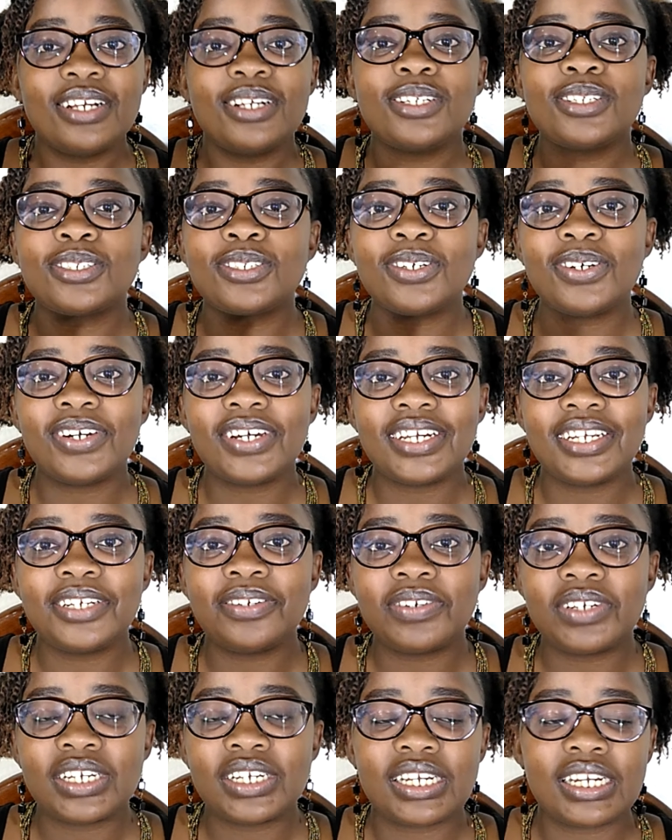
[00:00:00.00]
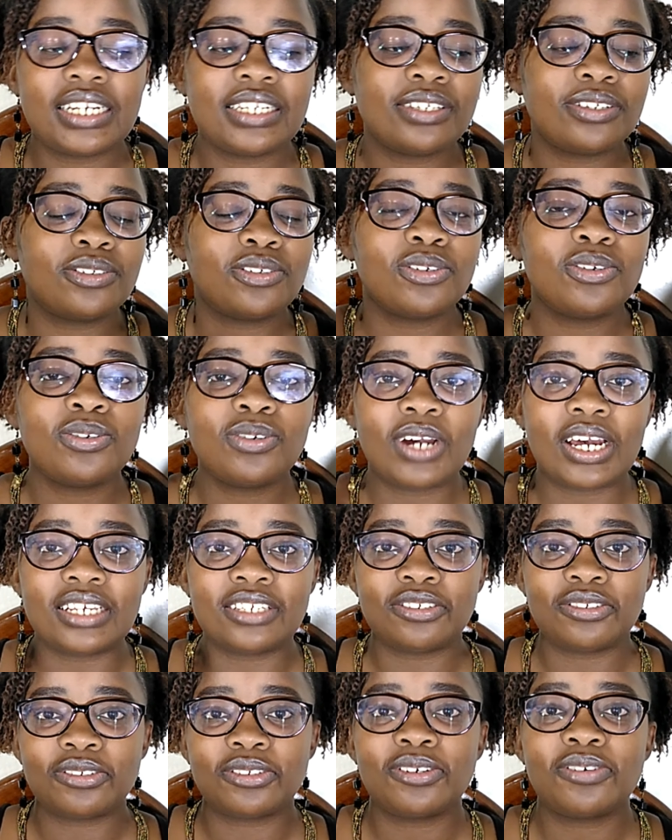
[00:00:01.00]
So anyway guys, so
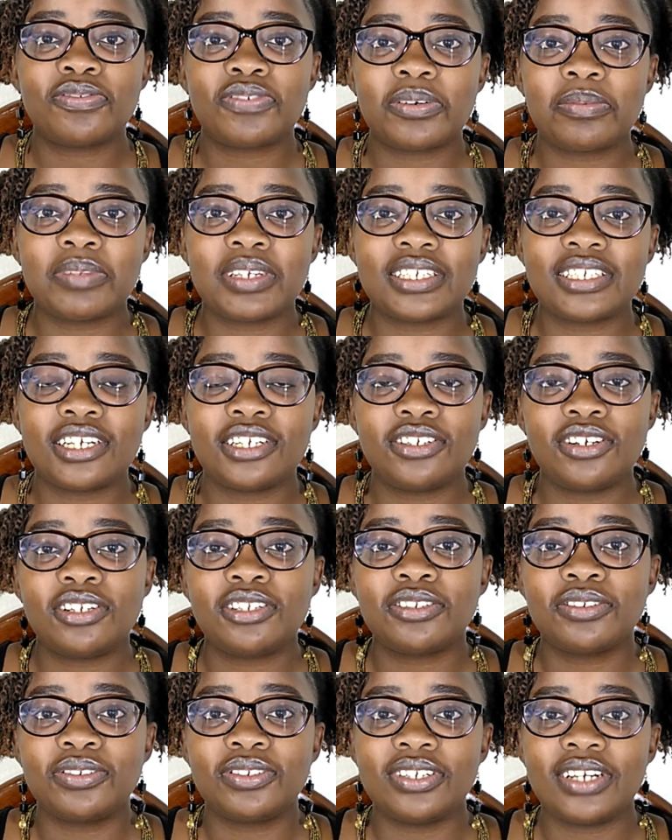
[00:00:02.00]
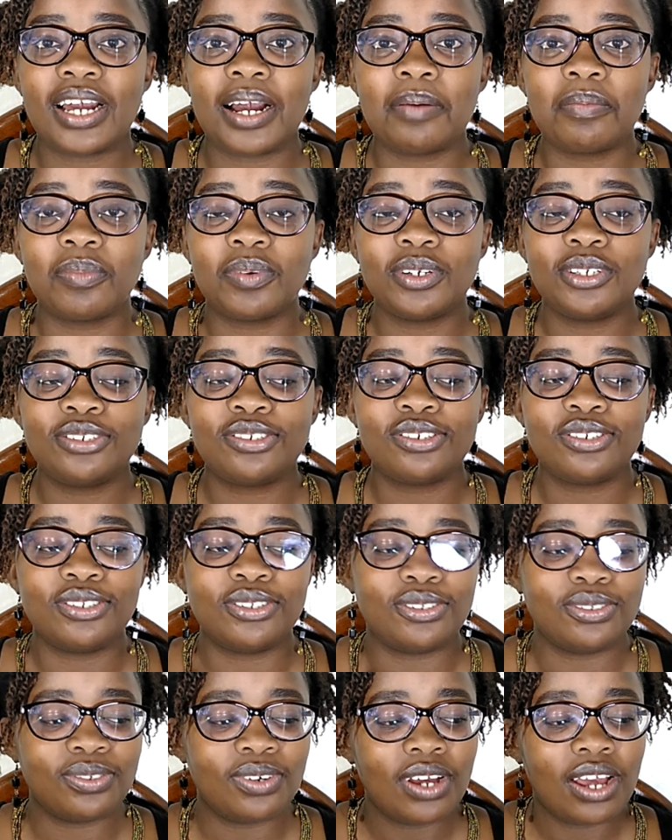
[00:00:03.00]
as you saw from the title, today I'm going to
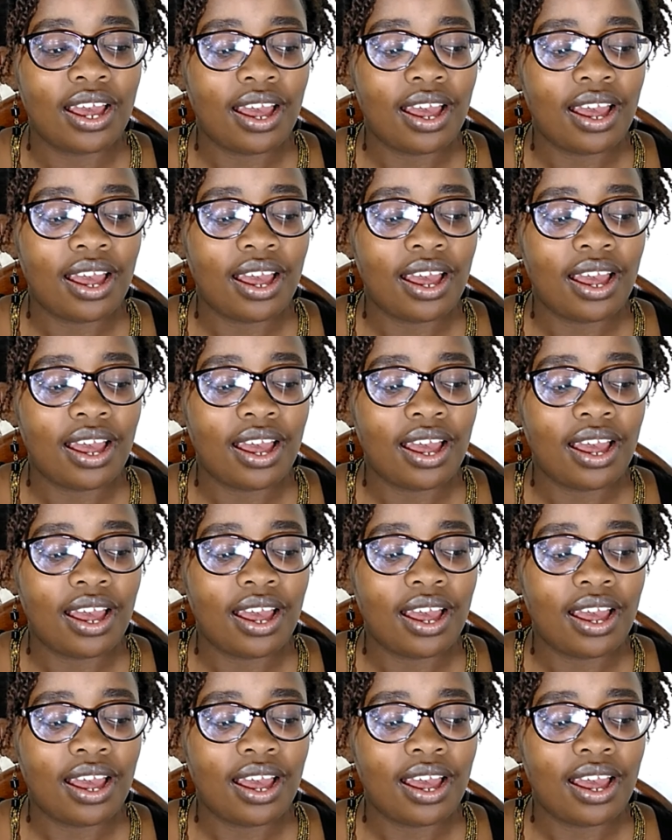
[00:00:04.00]
do